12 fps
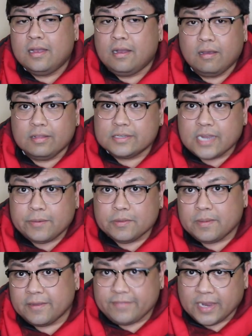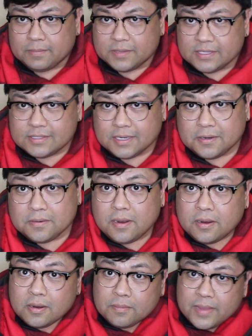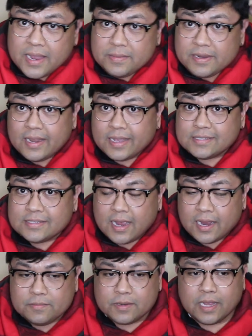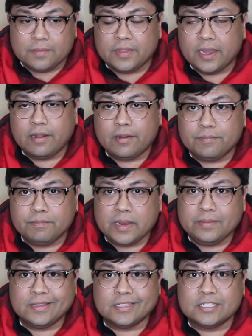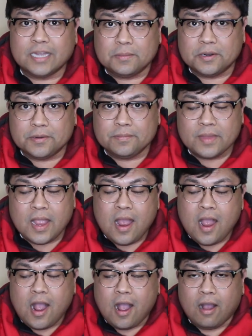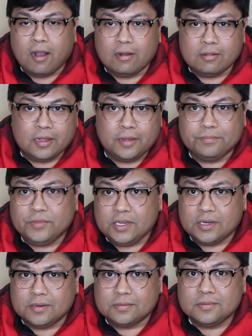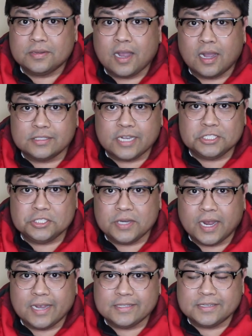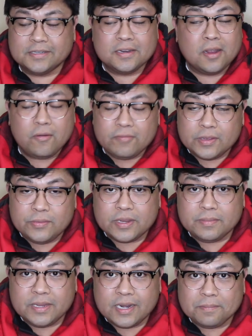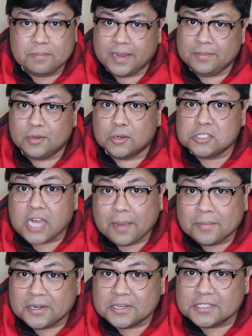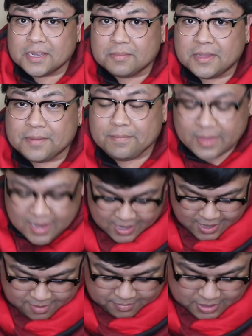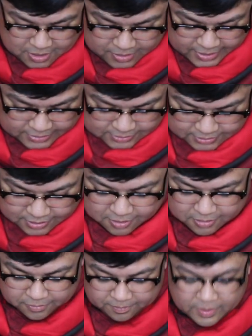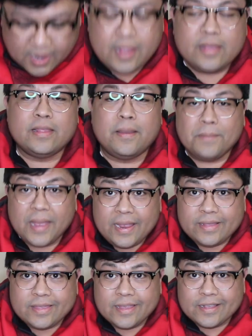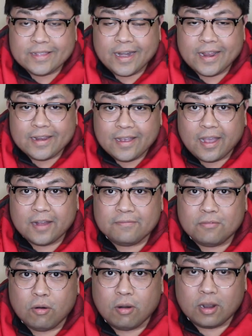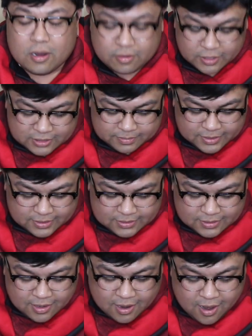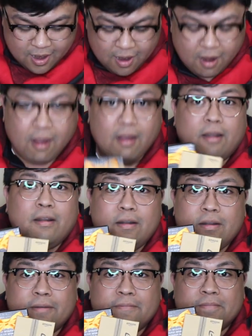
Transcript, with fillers: all the time with my family. So maybe next time when I'm there, maybe this summer, I'll, you know, contact you guys and hopefully we can meet up, maybe go shopping or something. But okay, so the main thing that I got for Christmas are